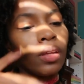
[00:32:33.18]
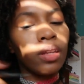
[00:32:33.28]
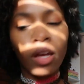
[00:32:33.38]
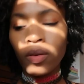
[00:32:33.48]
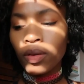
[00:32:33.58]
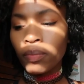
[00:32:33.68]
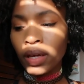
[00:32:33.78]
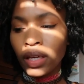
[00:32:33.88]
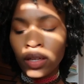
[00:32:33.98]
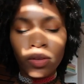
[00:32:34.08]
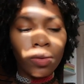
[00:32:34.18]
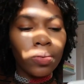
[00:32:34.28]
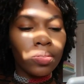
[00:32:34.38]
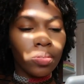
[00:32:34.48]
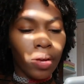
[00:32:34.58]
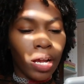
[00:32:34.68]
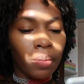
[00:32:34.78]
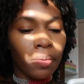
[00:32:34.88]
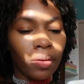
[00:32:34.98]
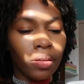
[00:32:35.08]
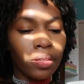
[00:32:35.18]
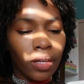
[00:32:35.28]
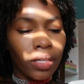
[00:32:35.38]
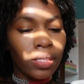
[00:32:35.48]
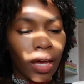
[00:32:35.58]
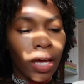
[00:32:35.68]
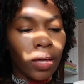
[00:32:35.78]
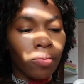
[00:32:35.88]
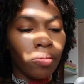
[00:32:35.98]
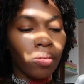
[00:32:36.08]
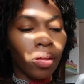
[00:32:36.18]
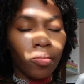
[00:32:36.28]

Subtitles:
Now, my Kindle Scribe does have